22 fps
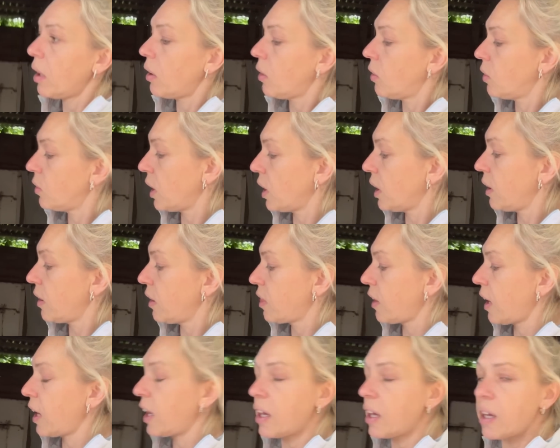or
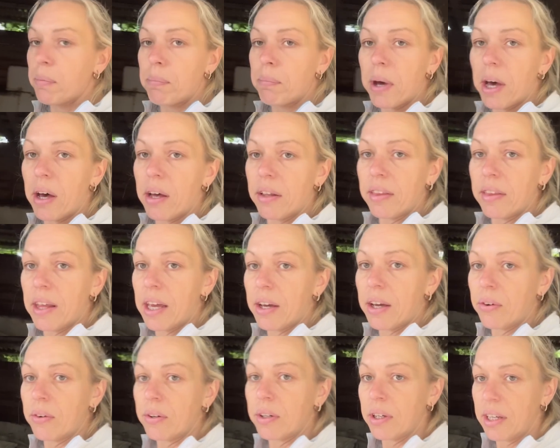anything, but
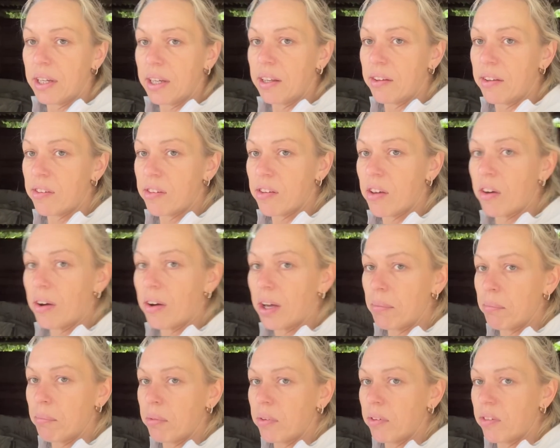now it is
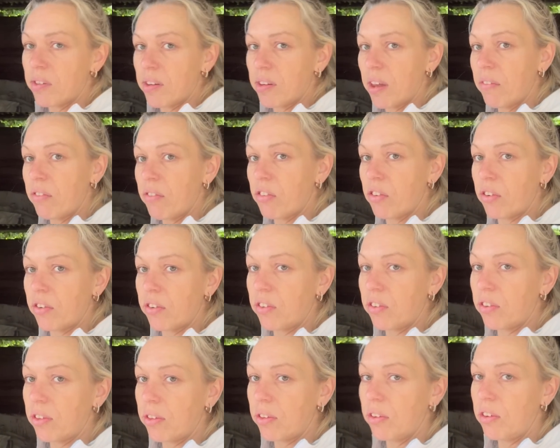time. Steve's just
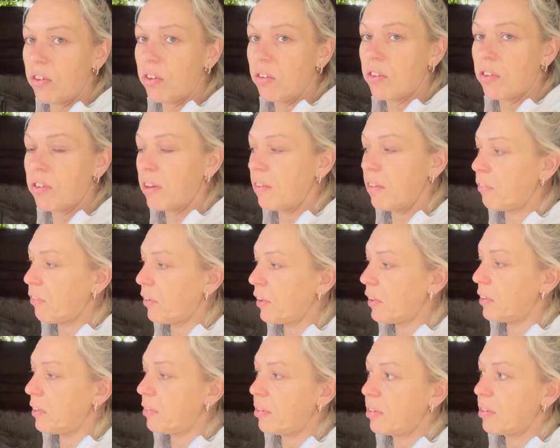used it
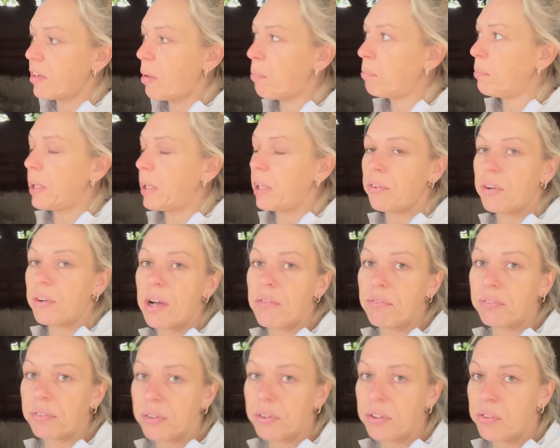for a dumping
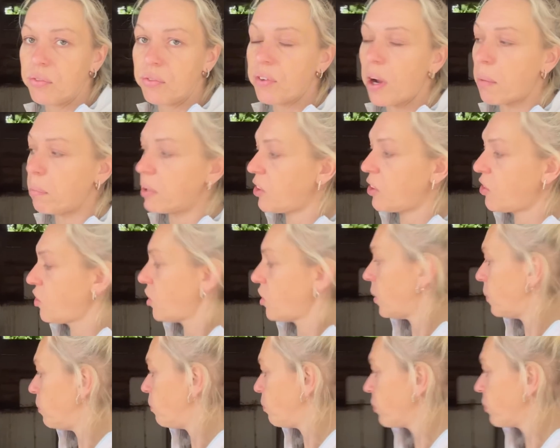ground for his rubbish,
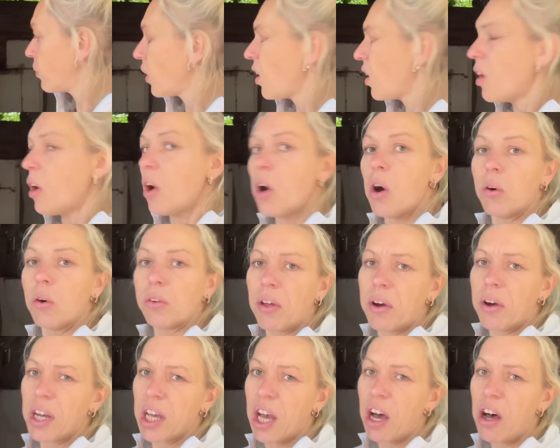
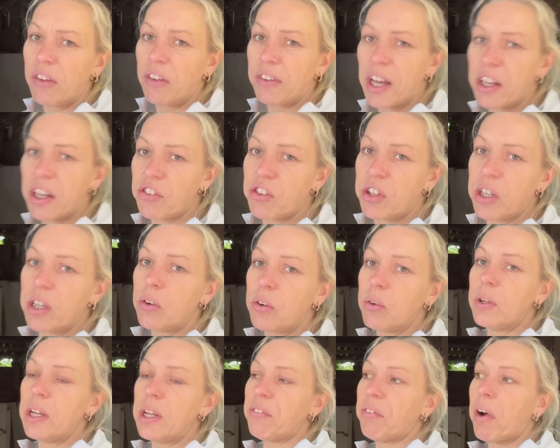although I can't actually
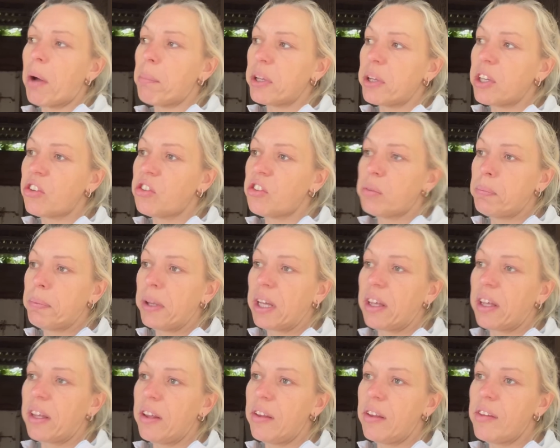call it rubbish
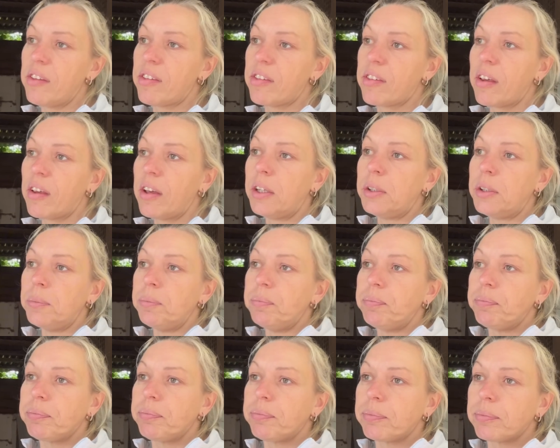because
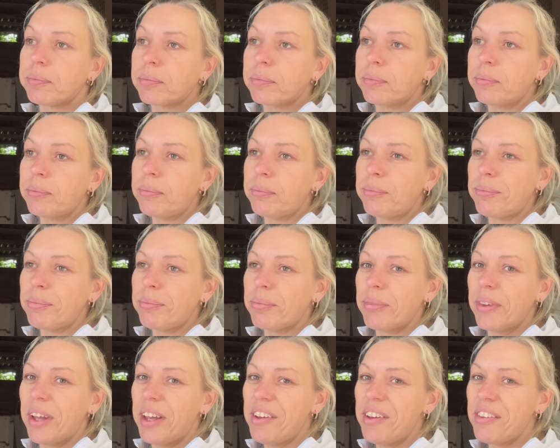
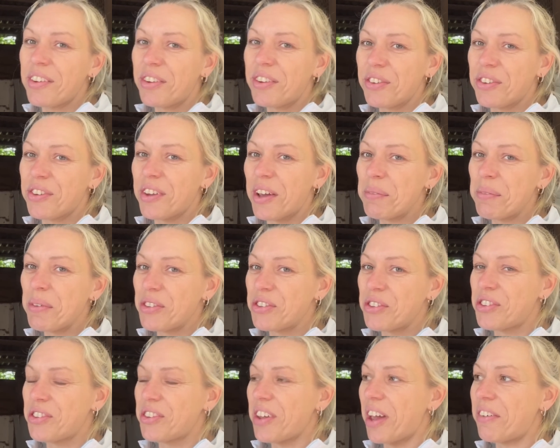he's got so much
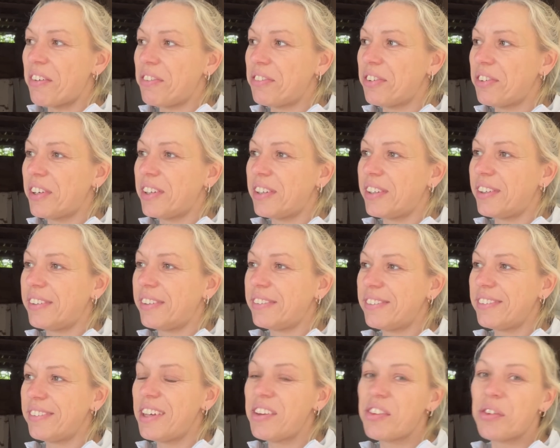stuff.
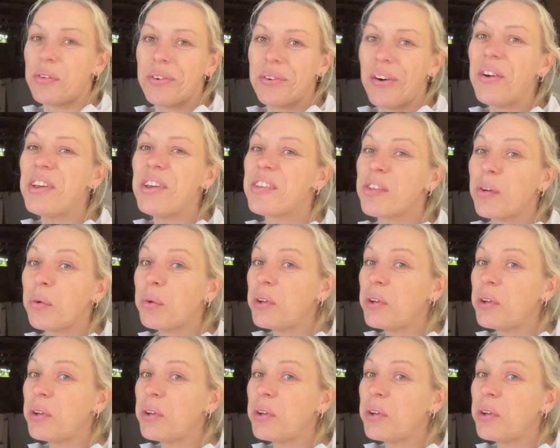It's all